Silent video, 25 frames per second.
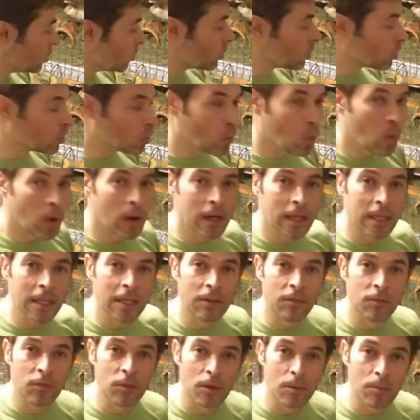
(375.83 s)
you're going to want to
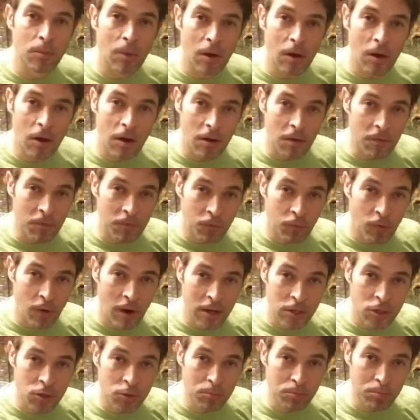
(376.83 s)
give them a
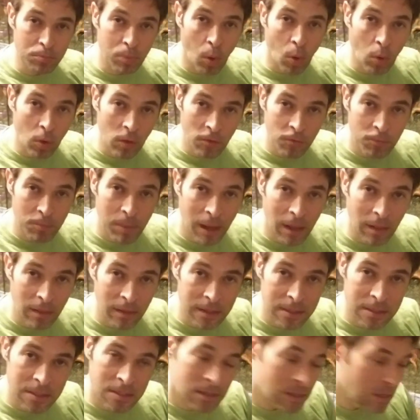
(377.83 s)
fresh bowl of
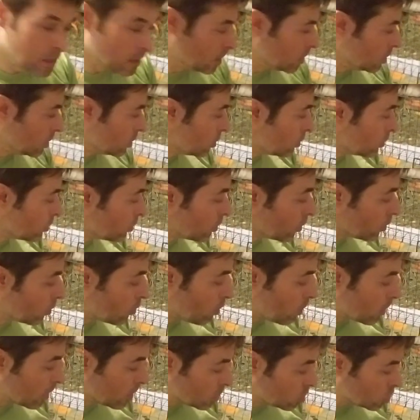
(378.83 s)
pellets. You're going to
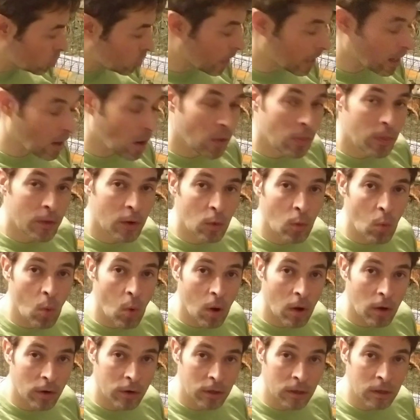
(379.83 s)
want to check on their
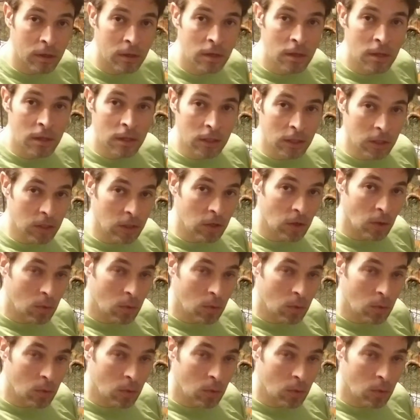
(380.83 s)
water. You